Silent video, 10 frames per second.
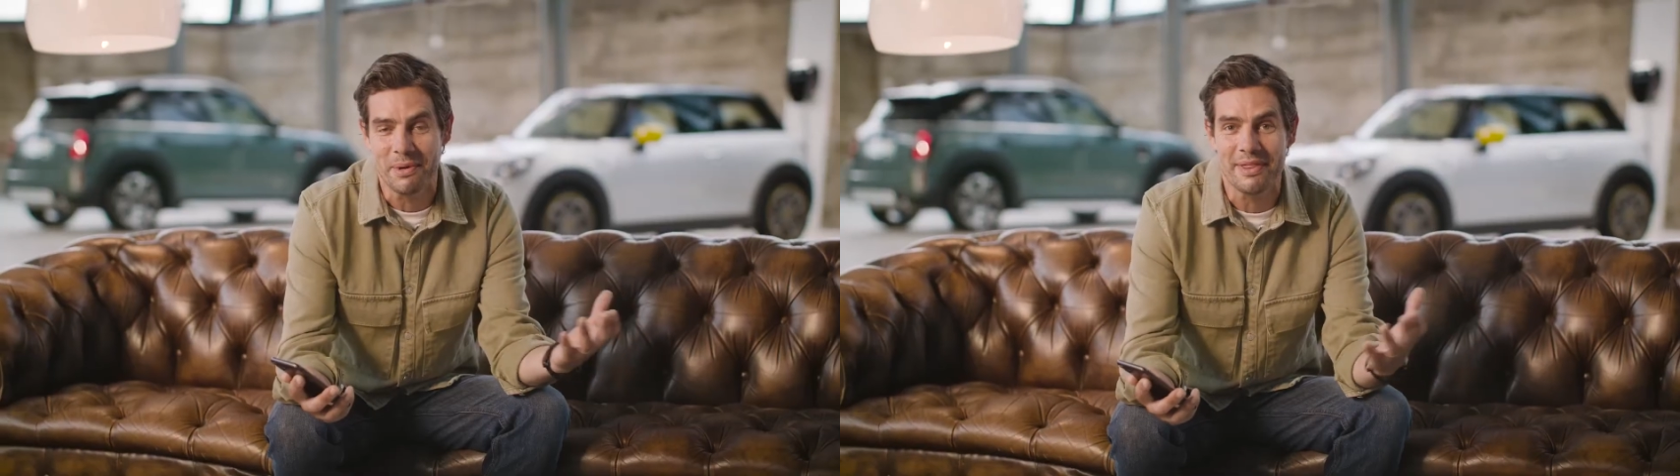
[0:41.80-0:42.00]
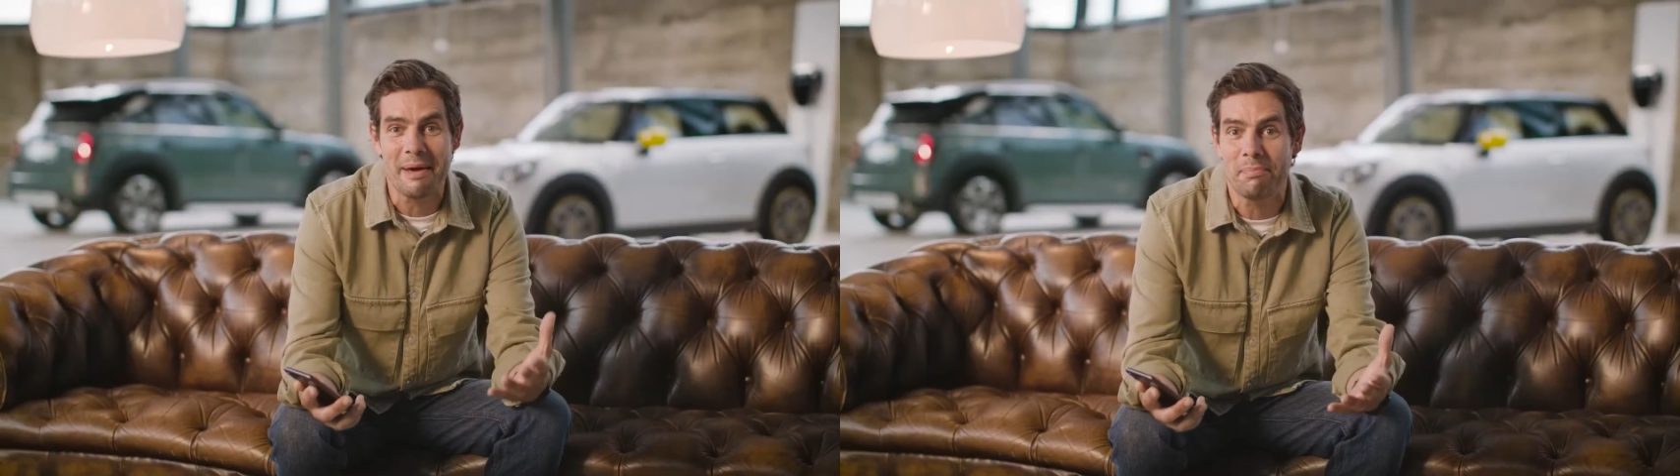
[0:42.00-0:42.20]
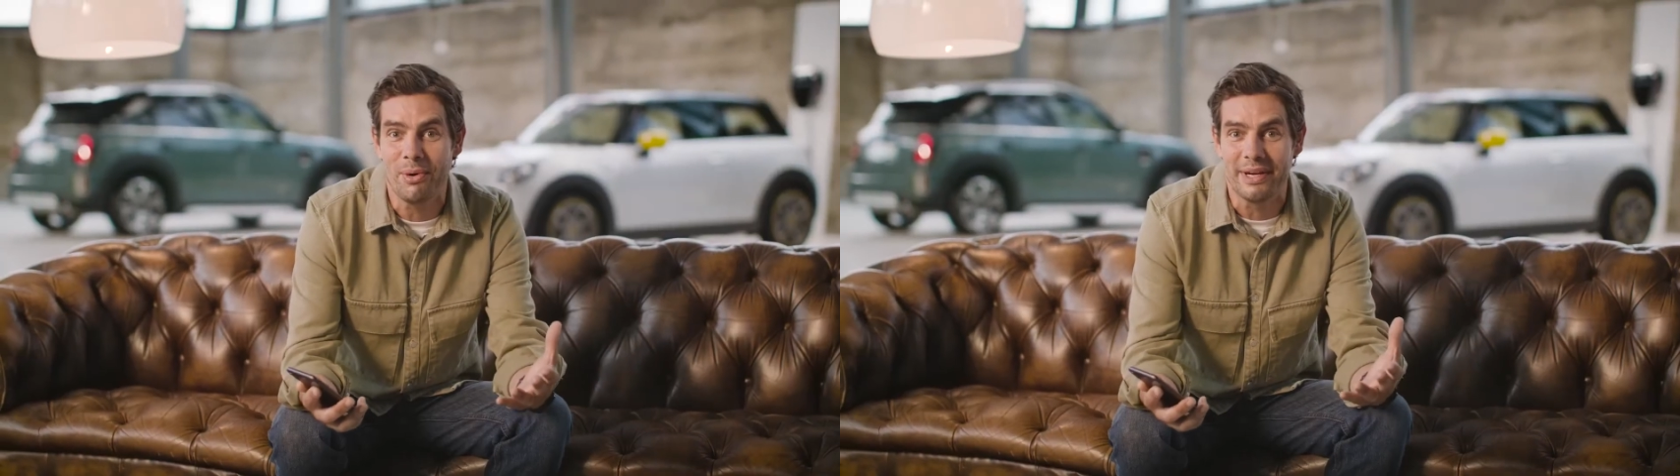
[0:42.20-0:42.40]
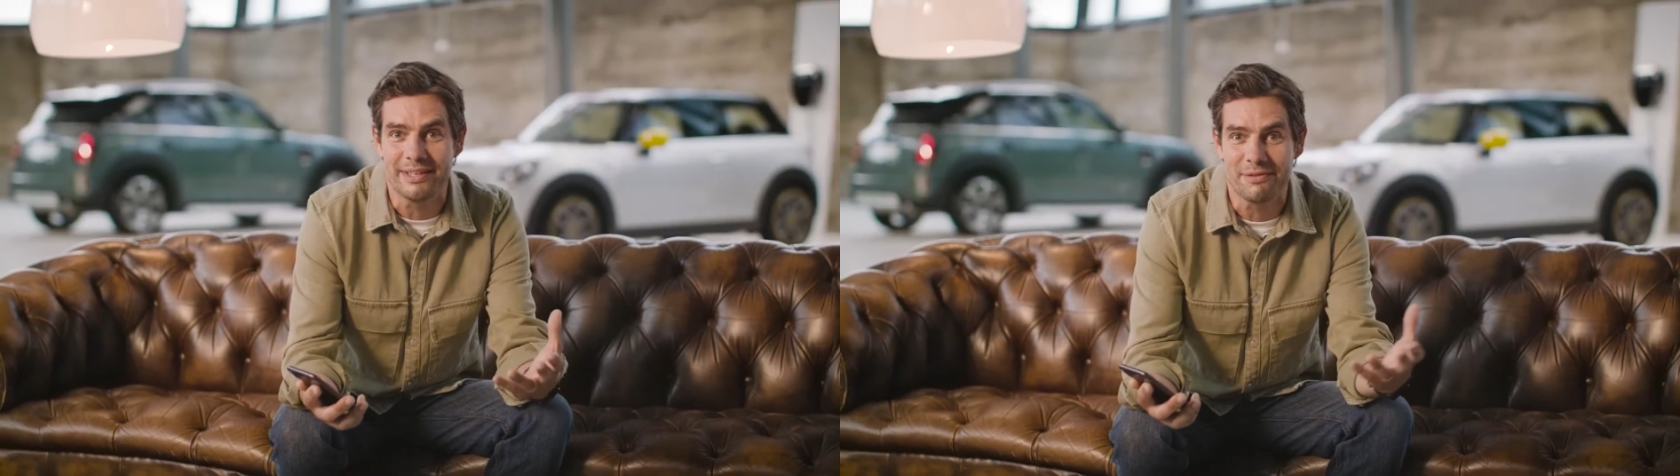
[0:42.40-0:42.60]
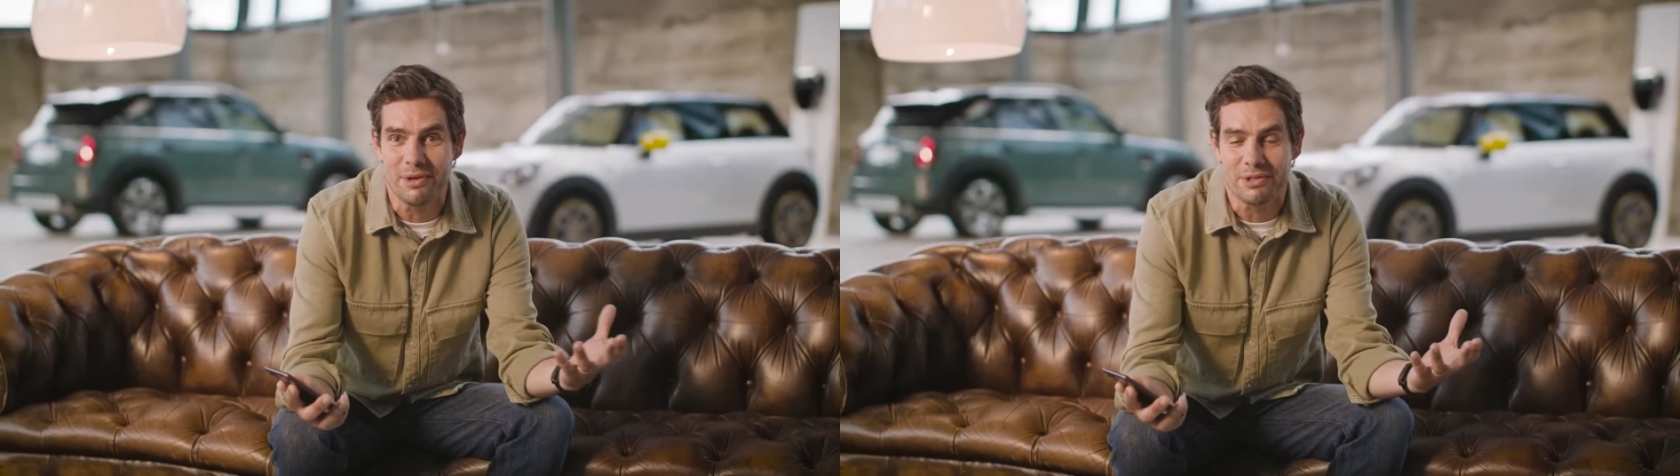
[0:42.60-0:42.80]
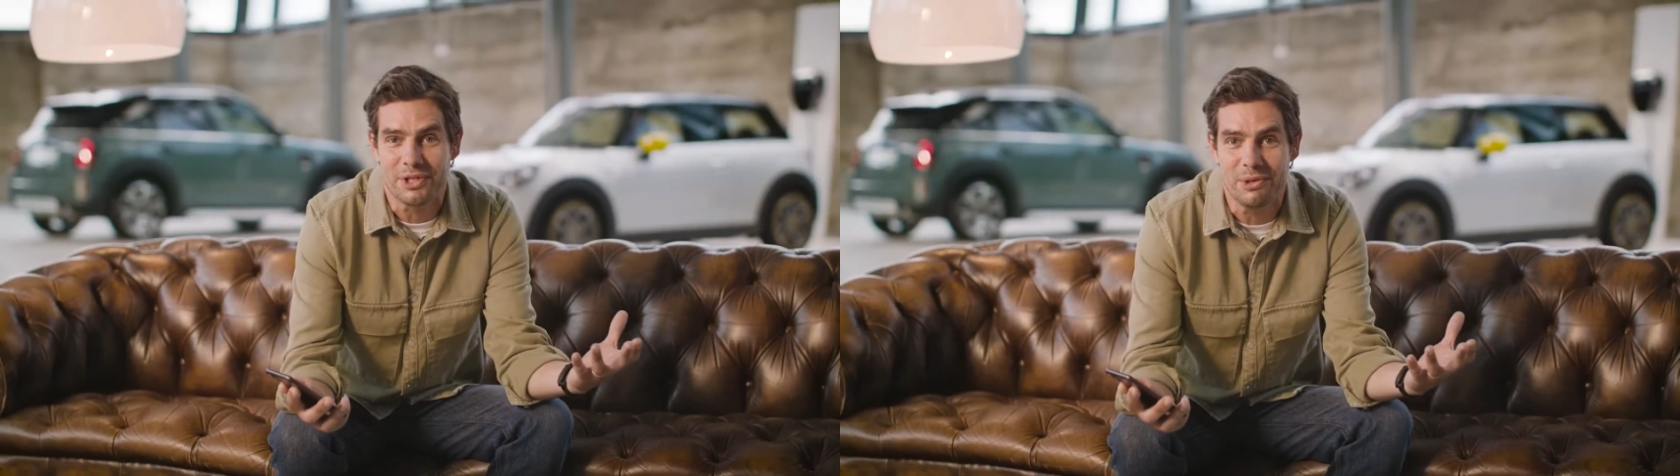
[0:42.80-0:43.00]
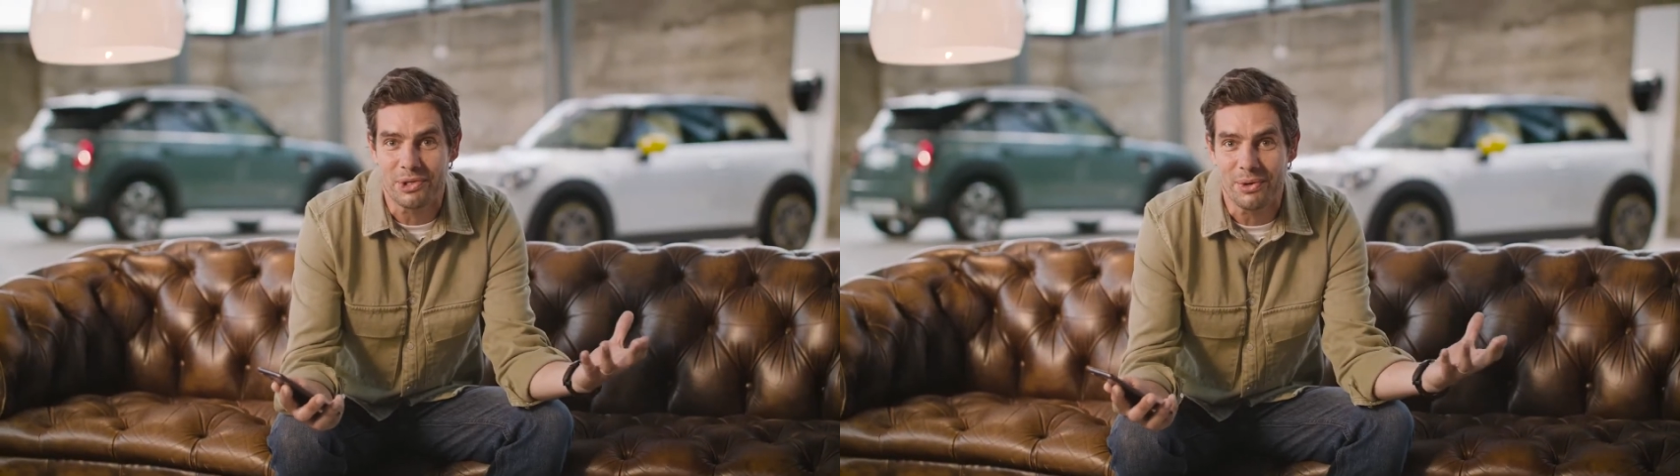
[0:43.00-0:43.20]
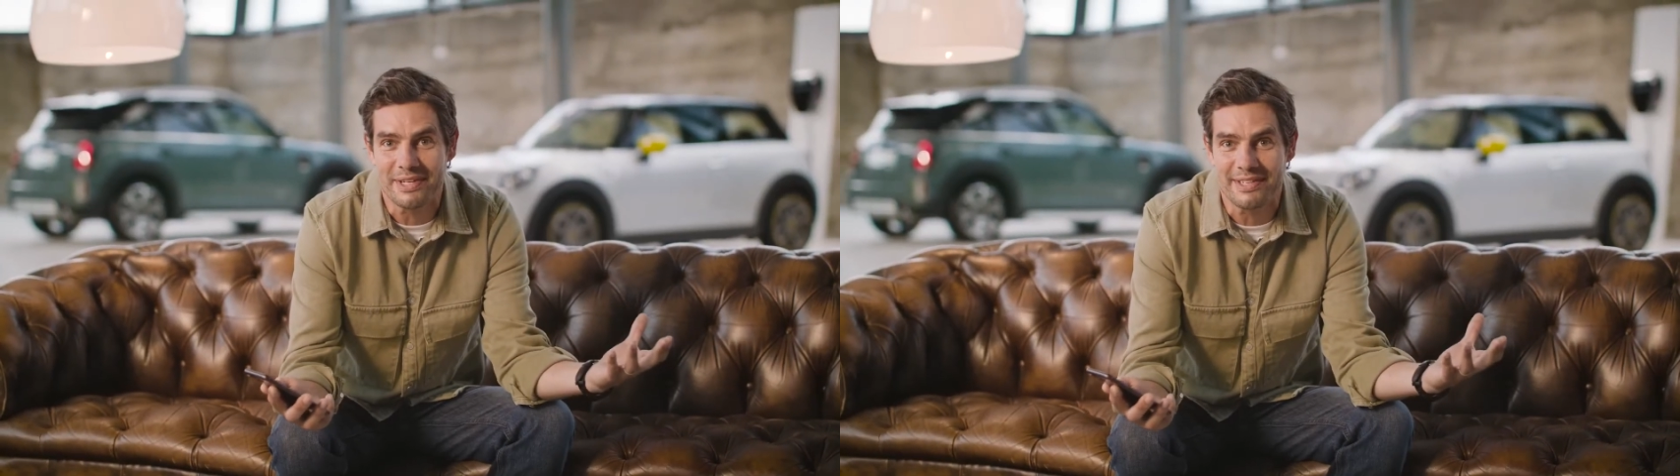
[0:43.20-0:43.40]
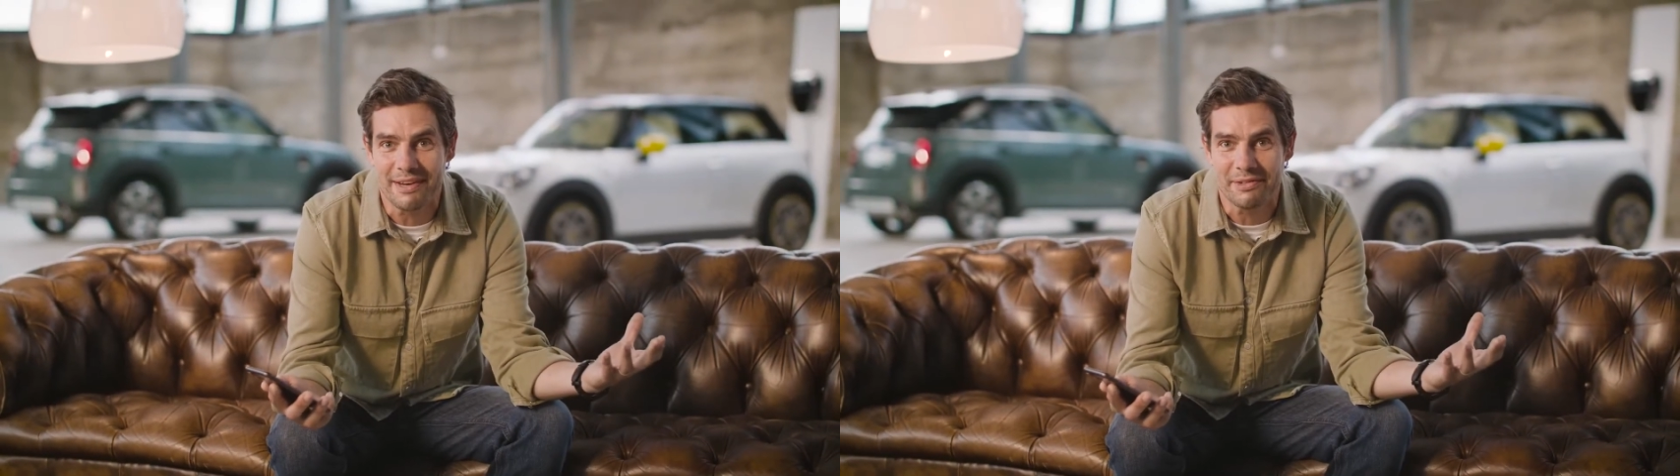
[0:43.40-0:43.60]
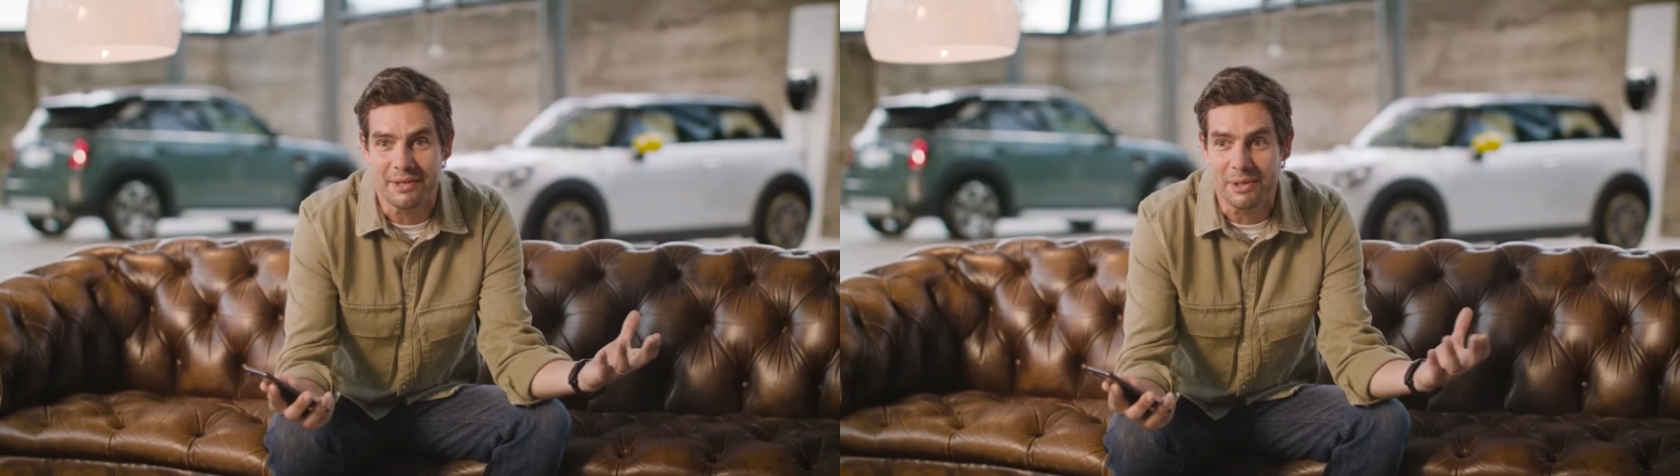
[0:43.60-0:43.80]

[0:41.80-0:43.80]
Well, at that point, you've got two choices, haven't you?